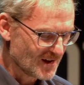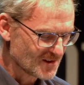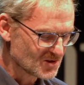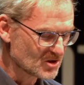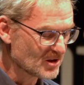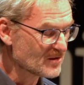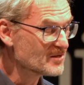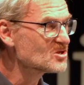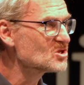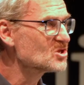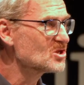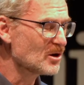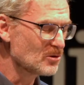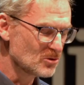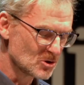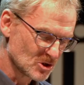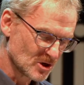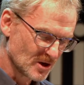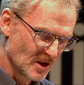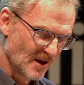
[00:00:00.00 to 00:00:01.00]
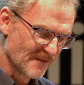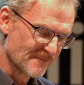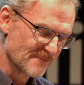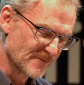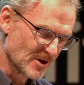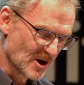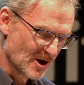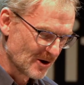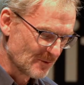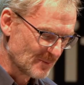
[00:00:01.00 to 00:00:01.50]
and so the social
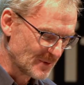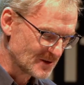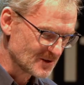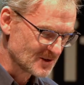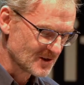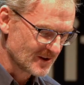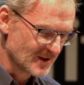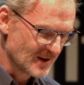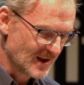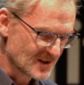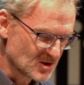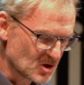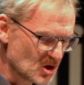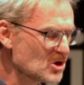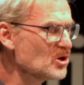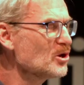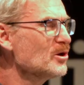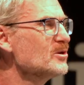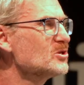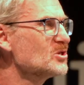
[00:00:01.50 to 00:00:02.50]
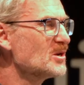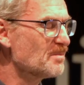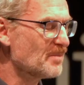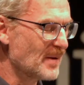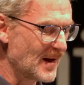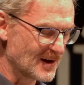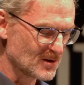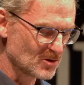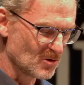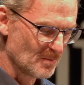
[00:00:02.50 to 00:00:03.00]
environment has a huge
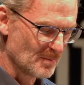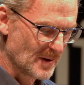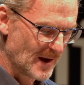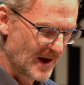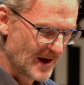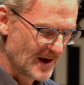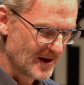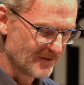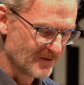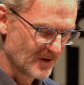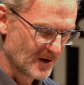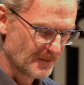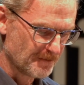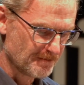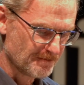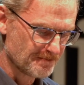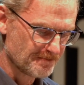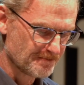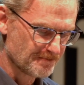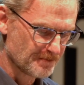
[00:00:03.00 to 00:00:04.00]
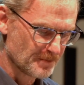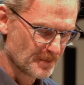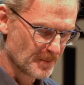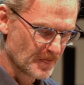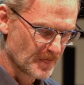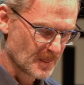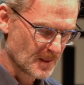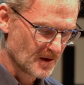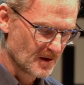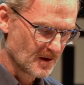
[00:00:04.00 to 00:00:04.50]
impact on behaviour.
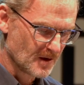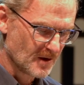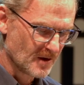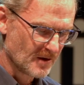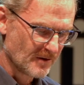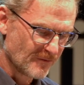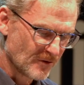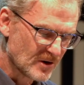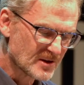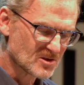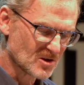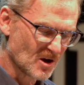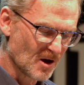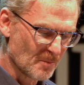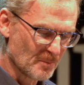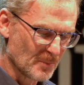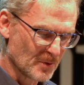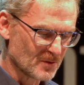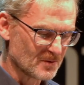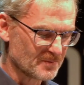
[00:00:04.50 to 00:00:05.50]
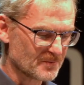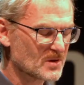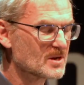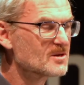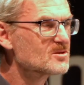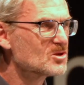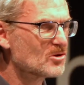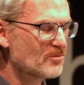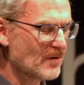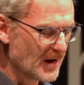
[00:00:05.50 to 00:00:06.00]
For example,
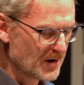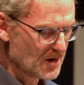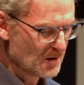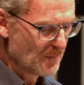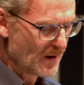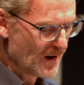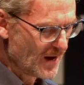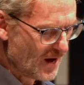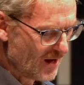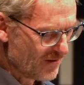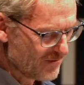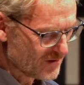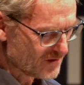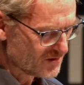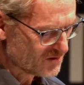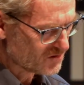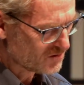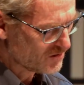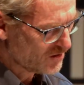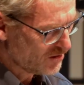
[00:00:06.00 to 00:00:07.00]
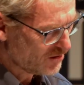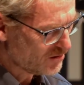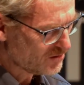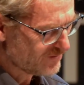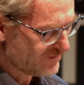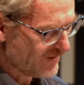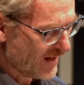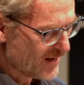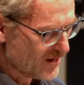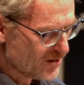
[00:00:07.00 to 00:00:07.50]
surrounded by others whose
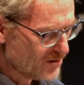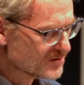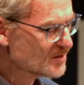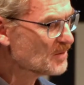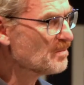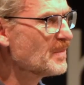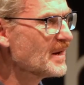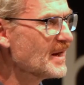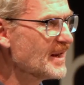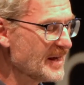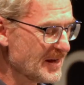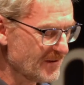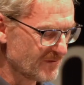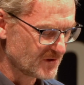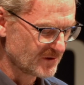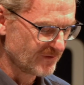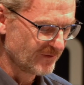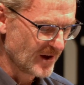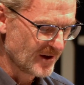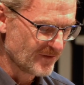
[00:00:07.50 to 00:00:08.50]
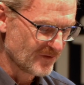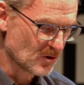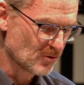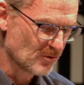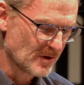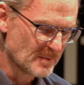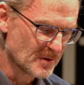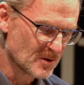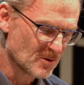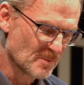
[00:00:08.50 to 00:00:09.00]
values and beliefs favour
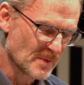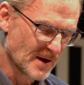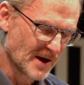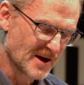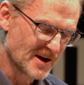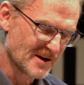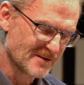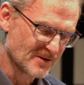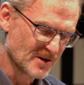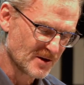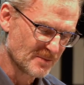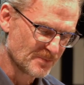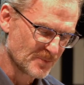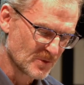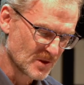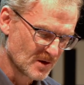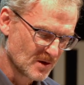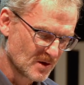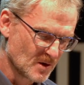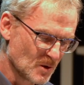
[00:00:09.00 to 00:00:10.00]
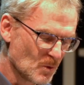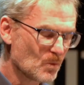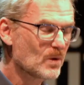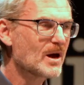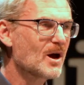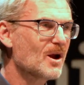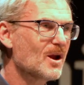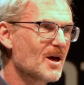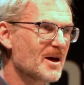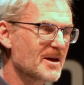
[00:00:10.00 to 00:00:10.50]
criminal behaviour, we
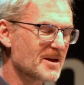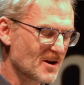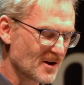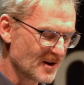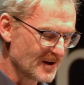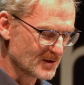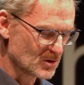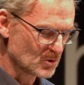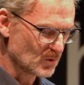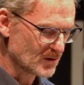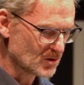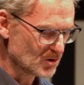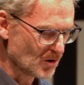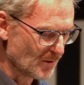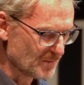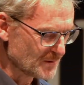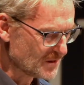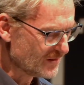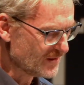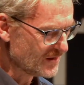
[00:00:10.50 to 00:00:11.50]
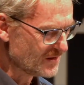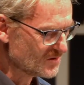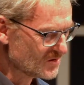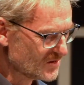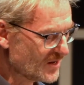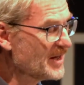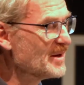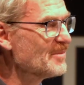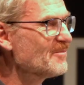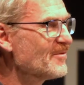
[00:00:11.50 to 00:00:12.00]
are likely to adopt these
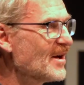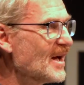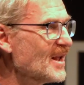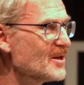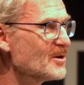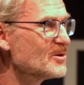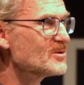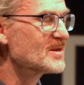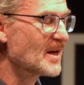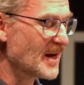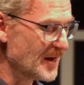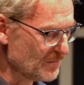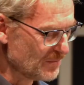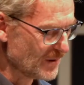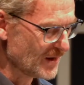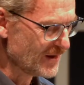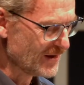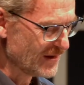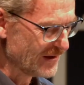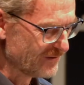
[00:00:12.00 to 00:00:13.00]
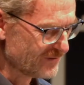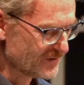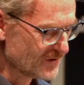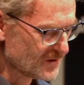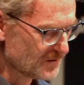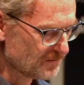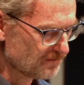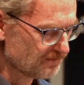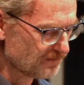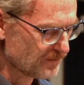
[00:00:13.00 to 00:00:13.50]
same values and
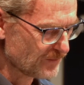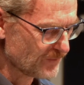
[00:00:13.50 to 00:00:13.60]
beliefs.